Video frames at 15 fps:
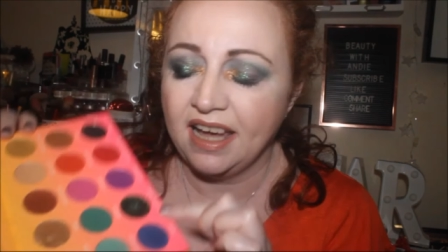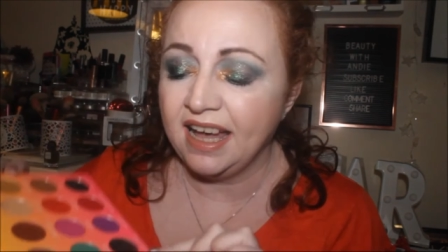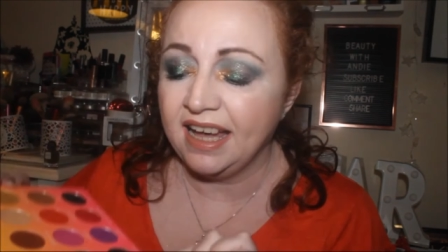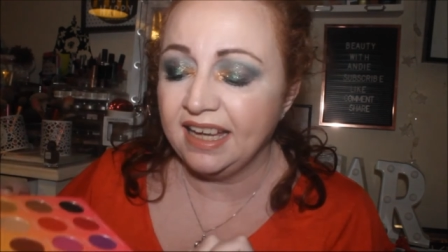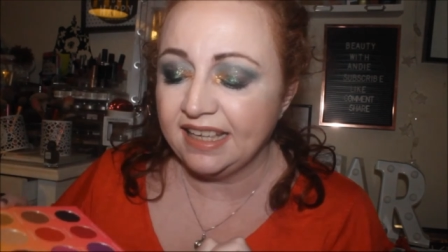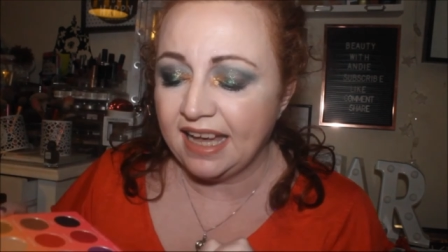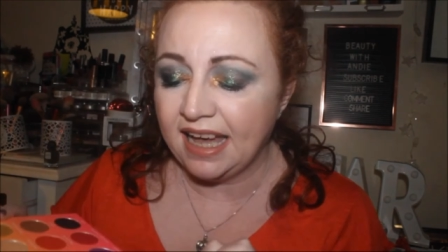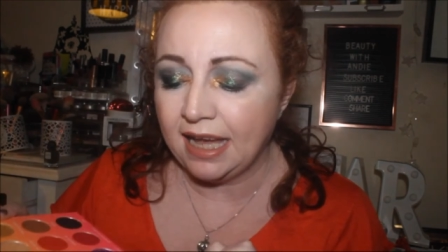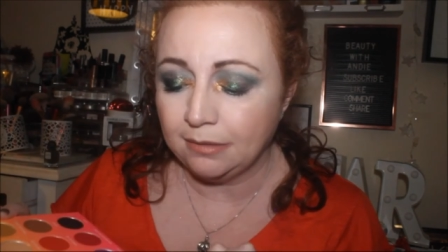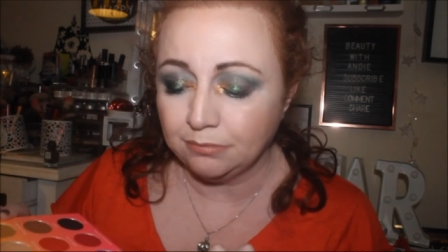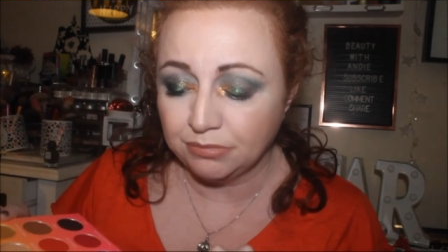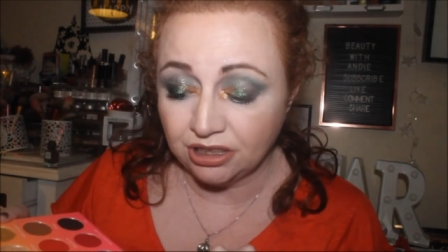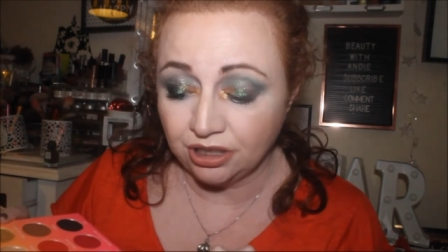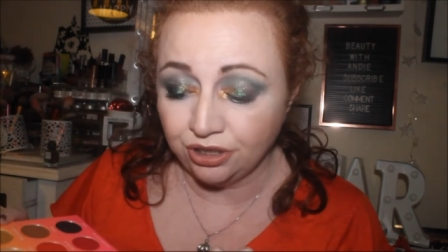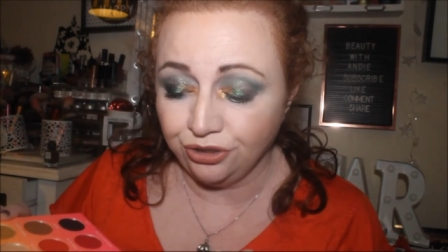I
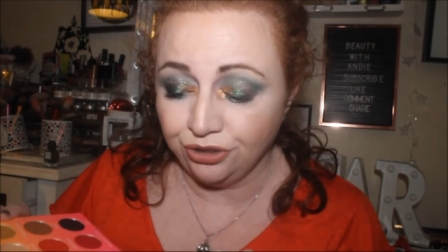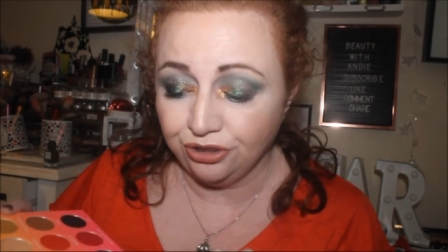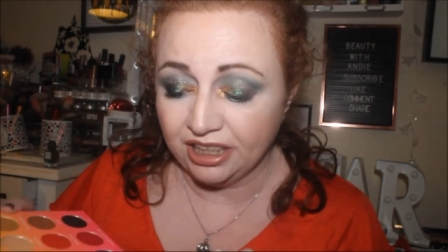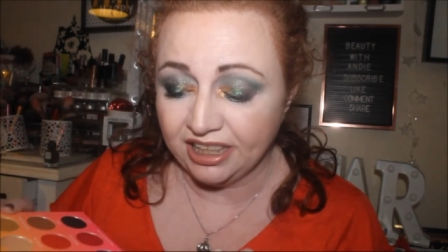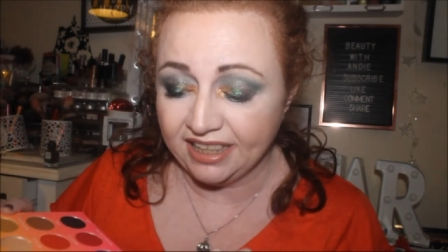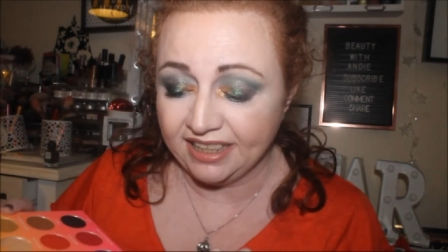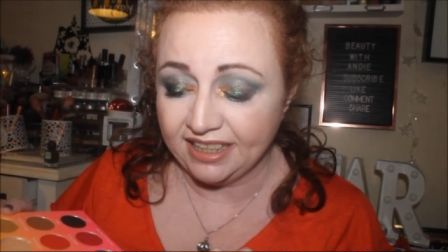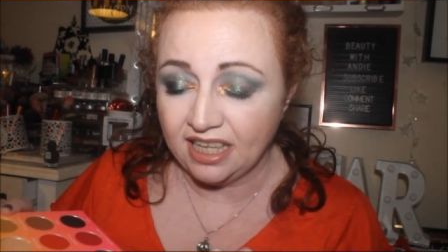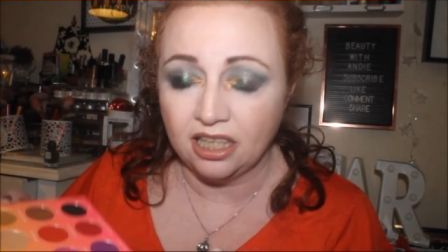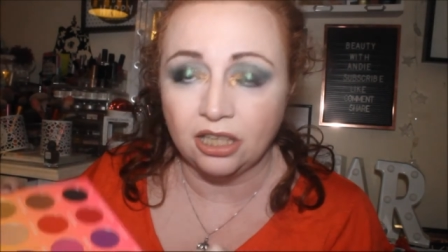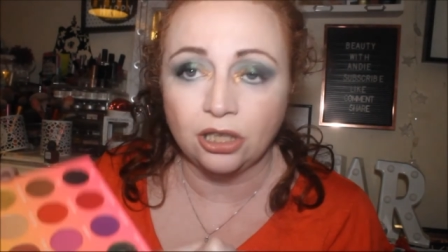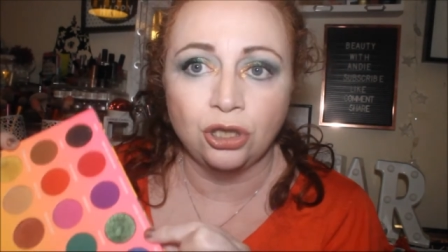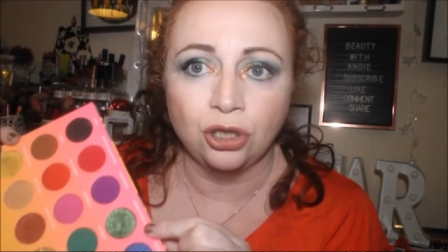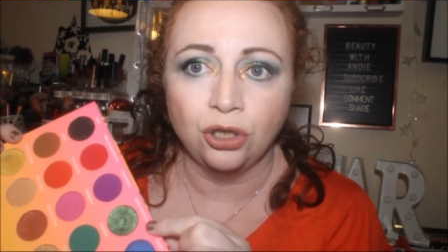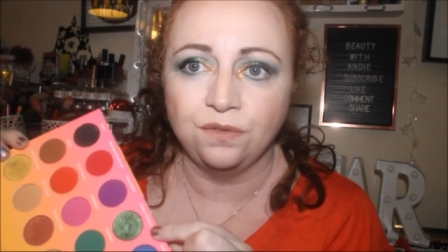absolutely
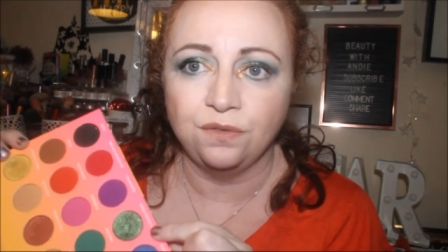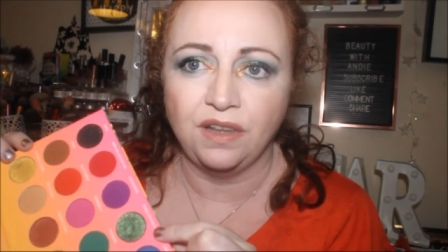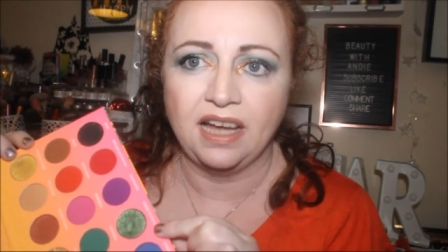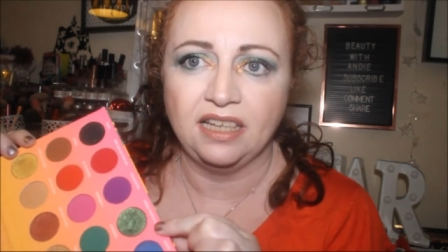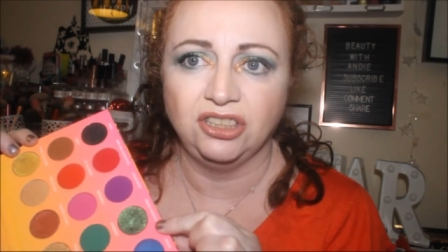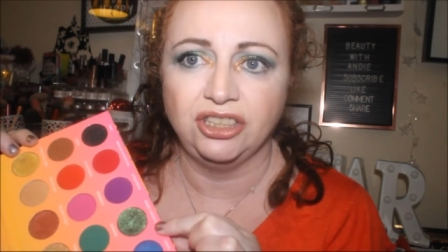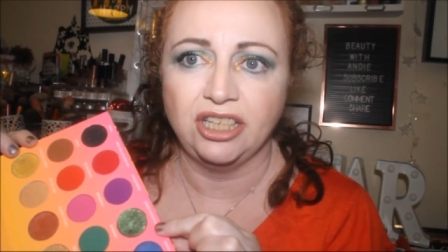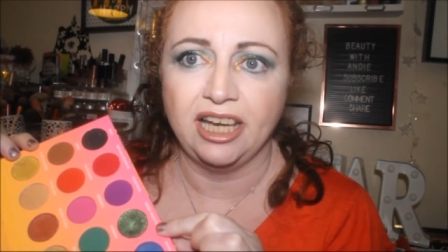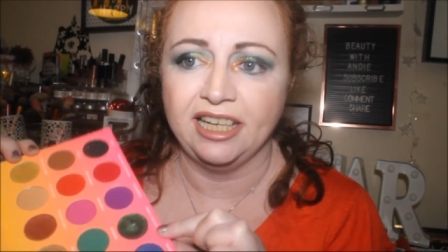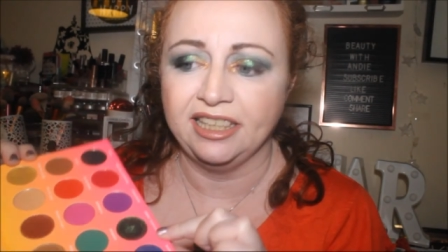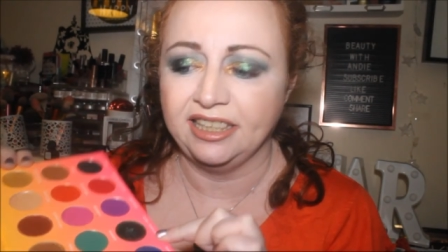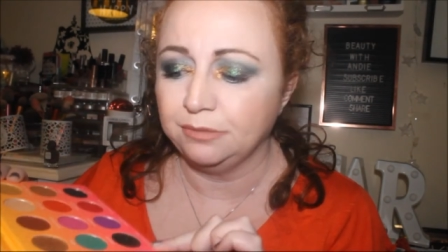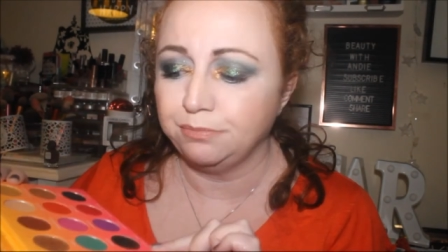love that shade.